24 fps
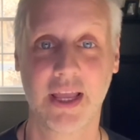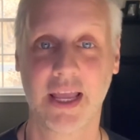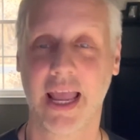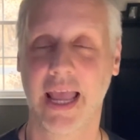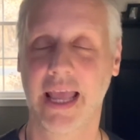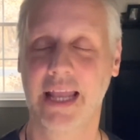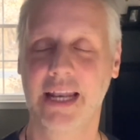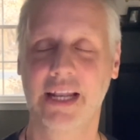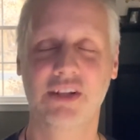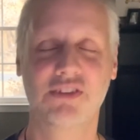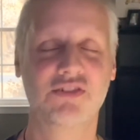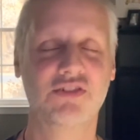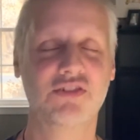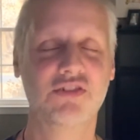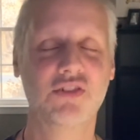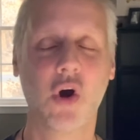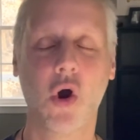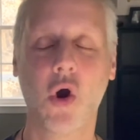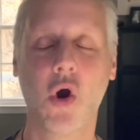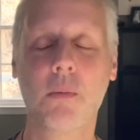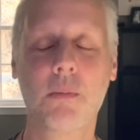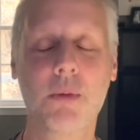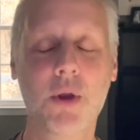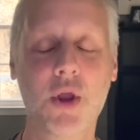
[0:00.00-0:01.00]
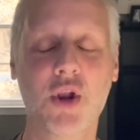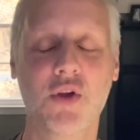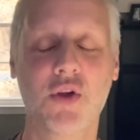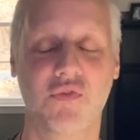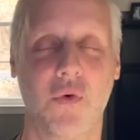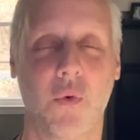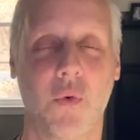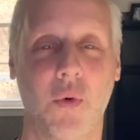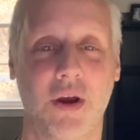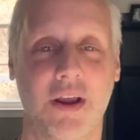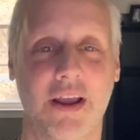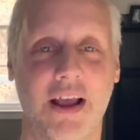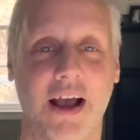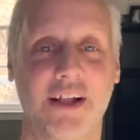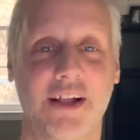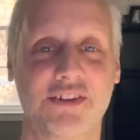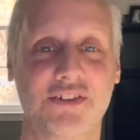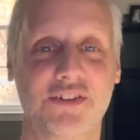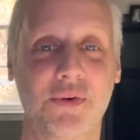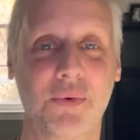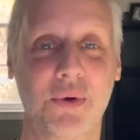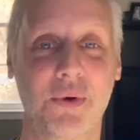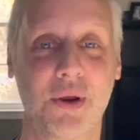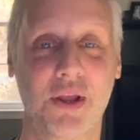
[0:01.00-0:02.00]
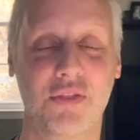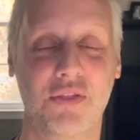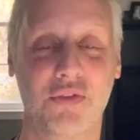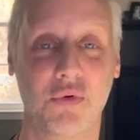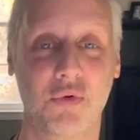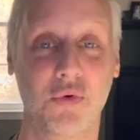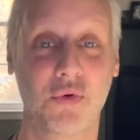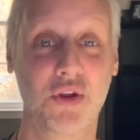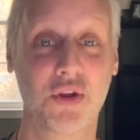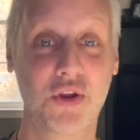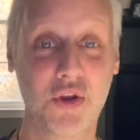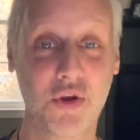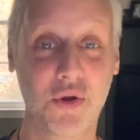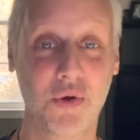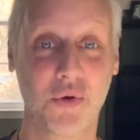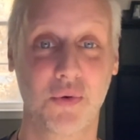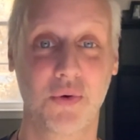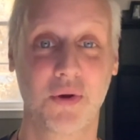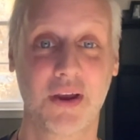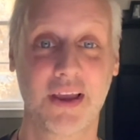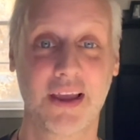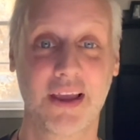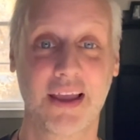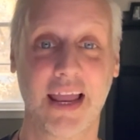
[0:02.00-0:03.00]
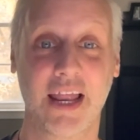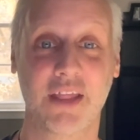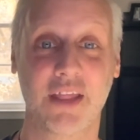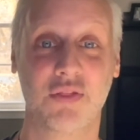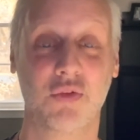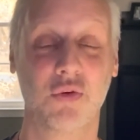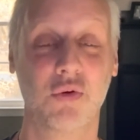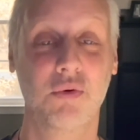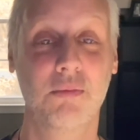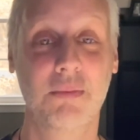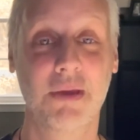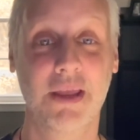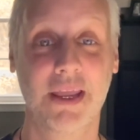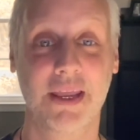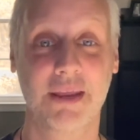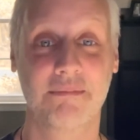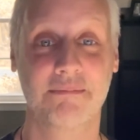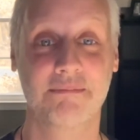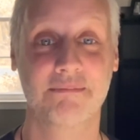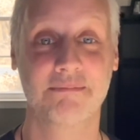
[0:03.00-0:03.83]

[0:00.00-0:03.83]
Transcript: And it's so beautiful what God's doing through you and through me.